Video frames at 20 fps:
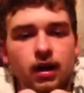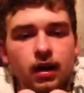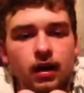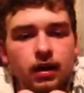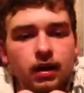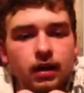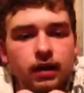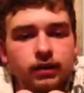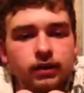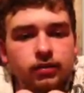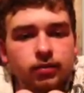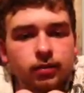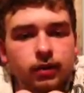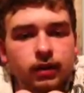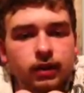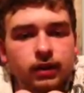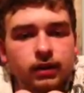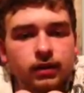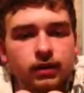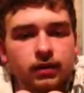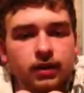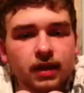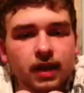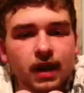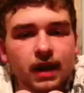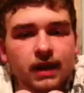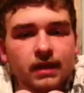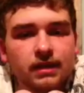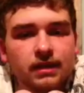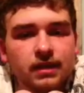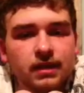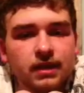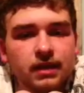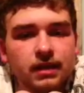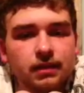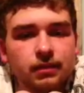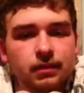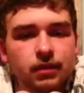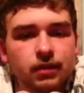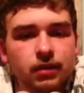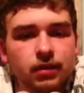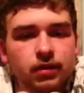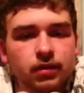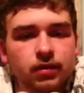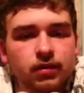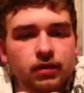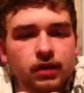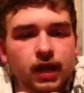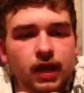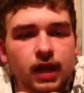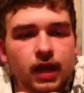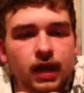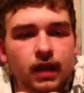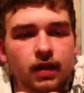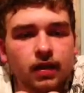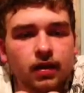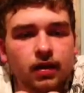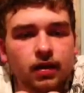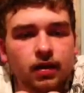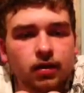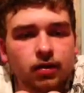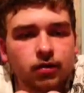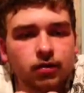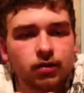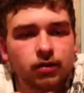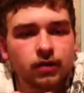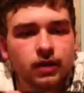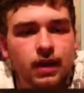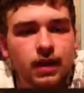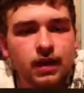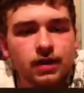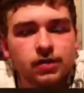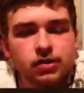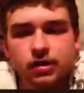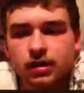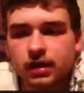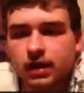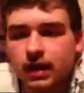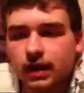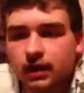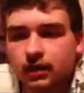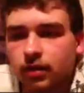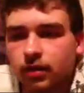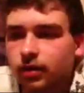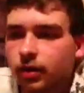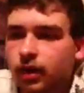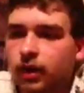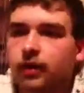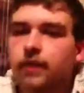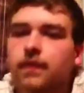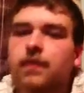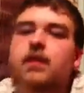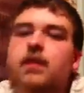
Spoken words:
as well as the ID numbers and also the H&K logo.